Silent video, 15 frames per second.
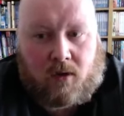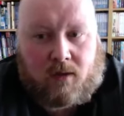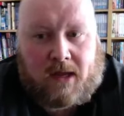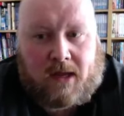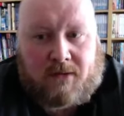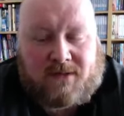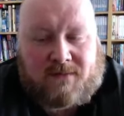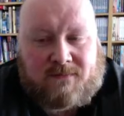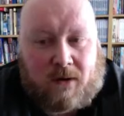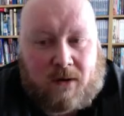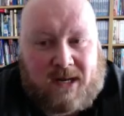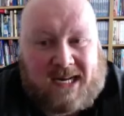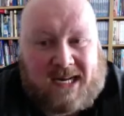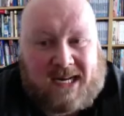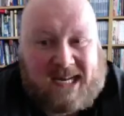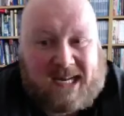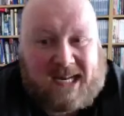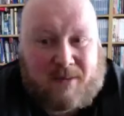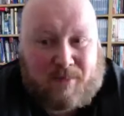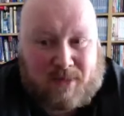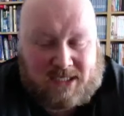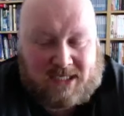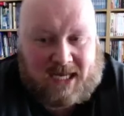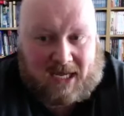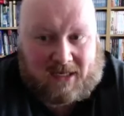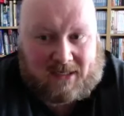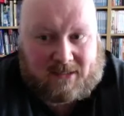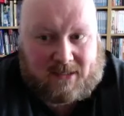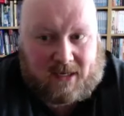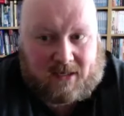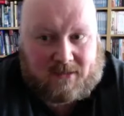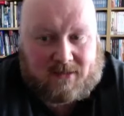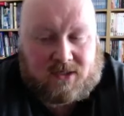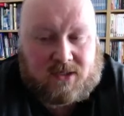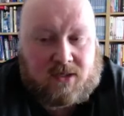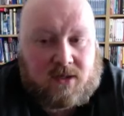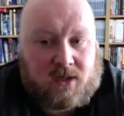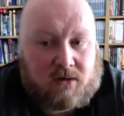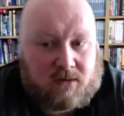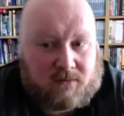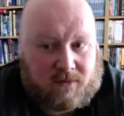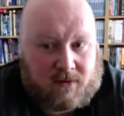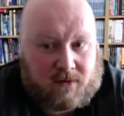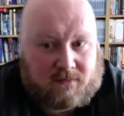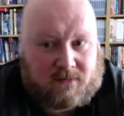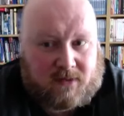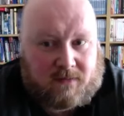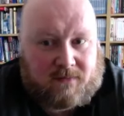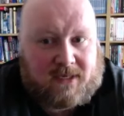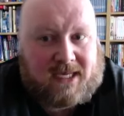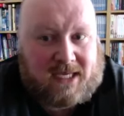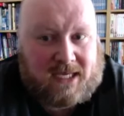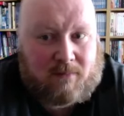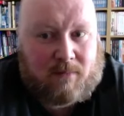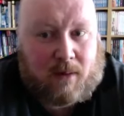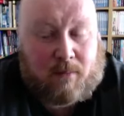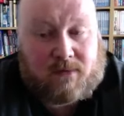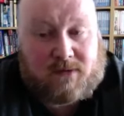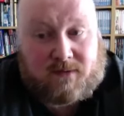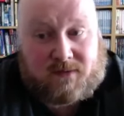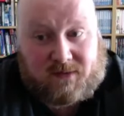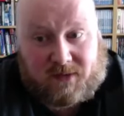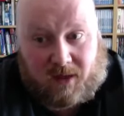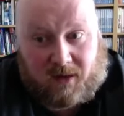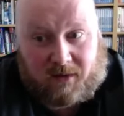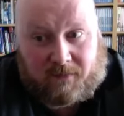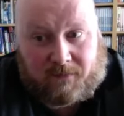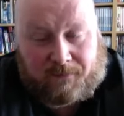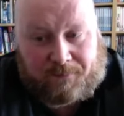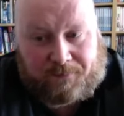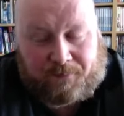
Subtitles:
there is very limited access to the university for key members of staff.